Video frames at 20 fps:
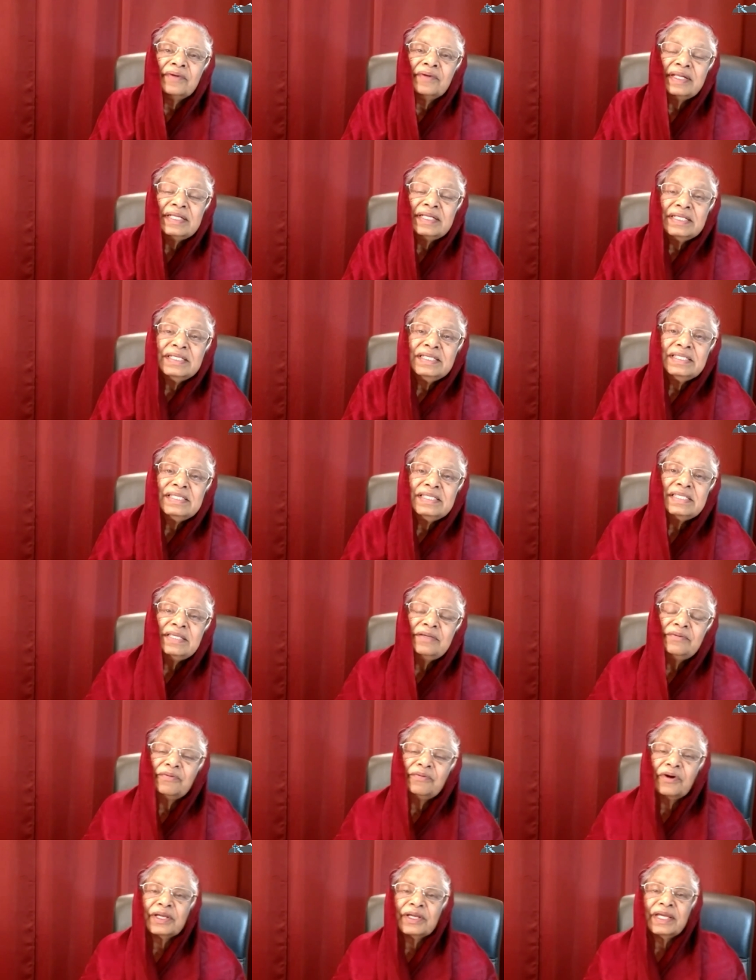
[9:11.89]
very
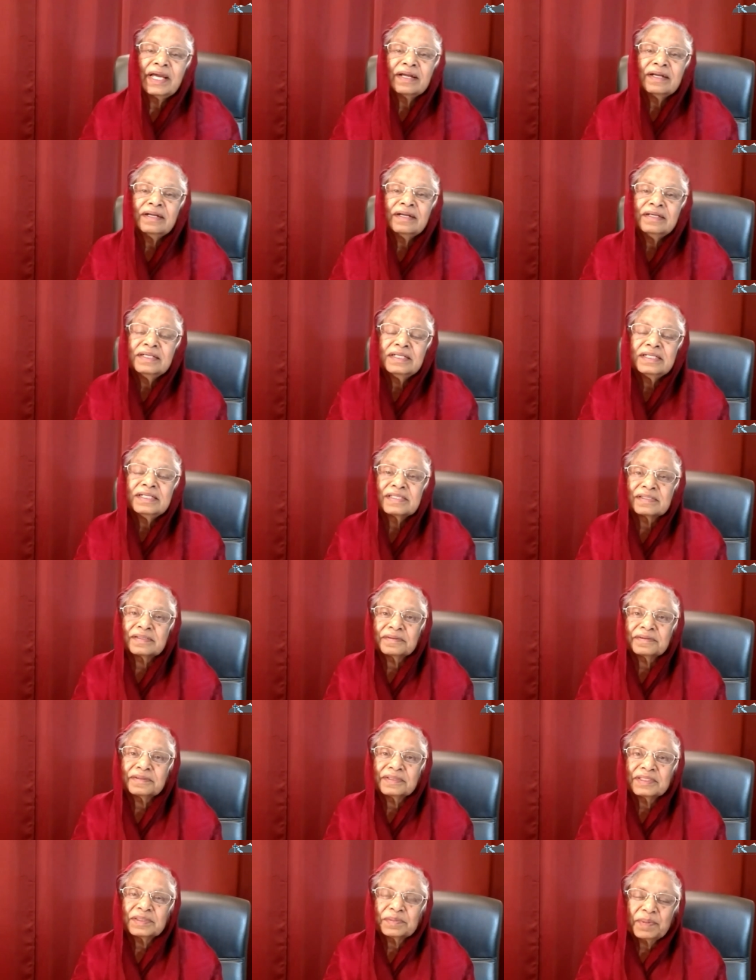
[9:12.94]
easy for young girls,
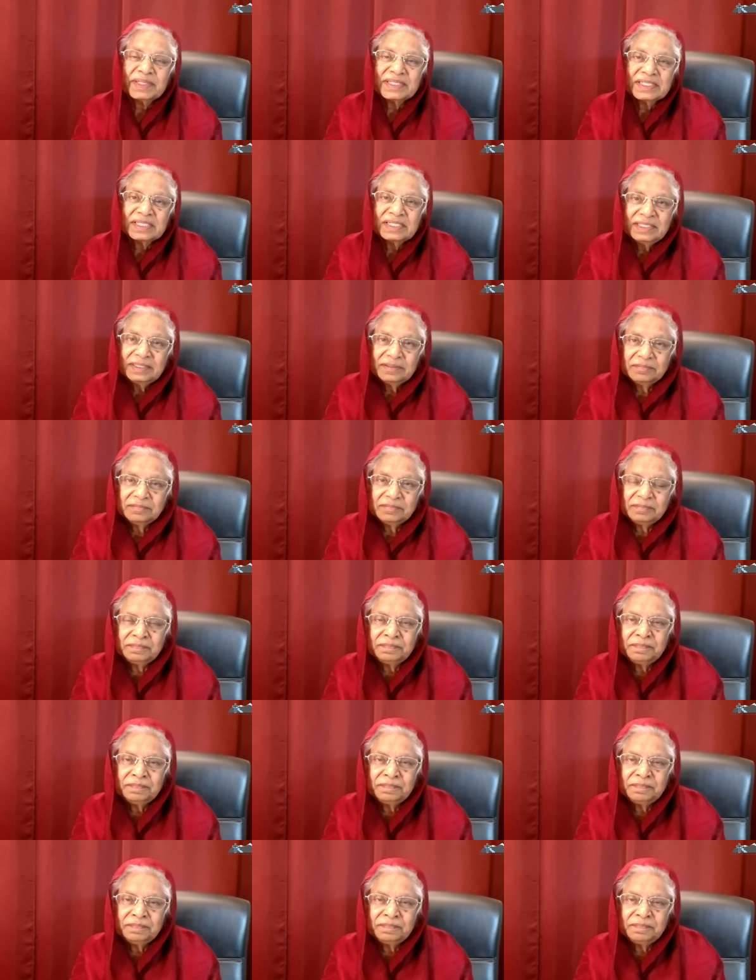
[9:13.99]
especially